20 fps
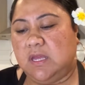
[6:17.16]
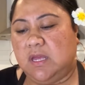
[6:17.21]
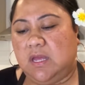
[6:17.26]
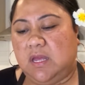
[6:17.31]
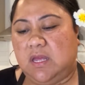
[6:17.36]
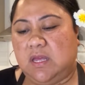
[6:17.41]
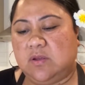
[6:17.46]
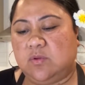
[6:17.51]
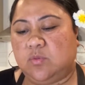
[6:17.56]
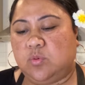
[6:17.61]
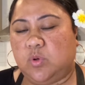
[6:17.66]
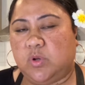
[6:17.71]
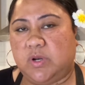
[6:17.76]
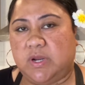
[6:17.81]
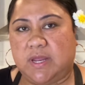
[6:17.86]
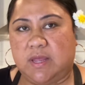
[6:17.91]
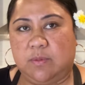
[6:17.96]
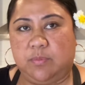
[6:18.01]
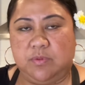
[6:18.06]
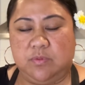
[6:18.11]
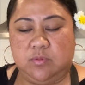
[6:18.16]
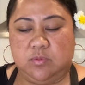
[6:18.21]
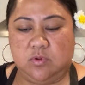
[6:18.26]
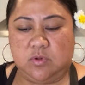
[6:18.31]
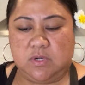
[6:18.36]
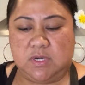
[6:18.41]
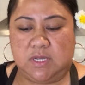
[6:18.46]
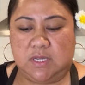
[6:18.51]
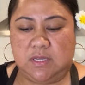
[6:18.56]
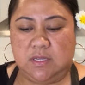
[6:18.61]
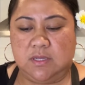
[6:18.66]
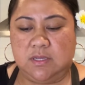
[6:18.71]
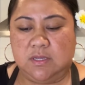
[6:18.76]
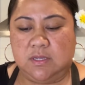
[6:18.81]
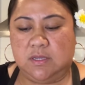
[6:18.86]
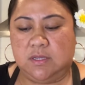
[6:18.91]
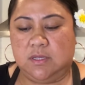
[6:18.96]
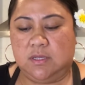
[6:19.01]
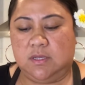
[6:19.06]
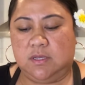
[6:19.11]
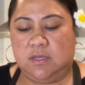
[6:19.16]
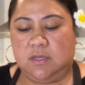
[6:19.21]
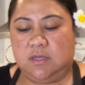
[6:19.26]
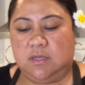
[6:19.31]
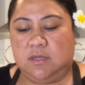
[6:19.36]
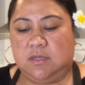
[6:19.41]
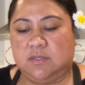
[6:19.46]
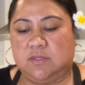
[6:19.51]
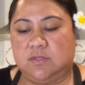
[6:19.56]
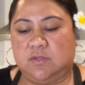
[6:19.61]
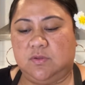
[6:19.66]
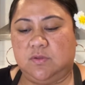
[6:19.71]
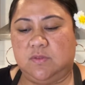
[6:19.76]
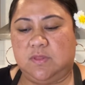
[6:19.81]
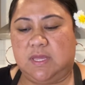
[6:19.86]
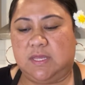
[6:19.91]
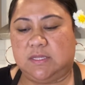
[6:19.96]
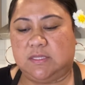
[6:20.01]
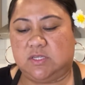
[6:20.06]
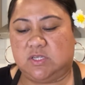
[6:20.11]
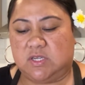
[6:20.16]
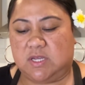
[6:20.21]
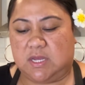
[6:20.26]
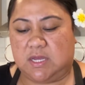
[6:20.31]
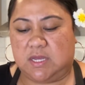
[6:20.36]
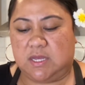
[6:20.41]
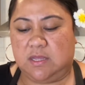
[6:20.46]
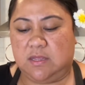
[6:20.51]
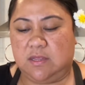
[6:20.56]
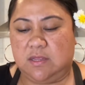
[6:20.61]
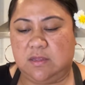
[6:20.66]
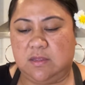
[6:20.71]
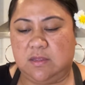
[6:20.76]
a 1/4 cup of water to that jar.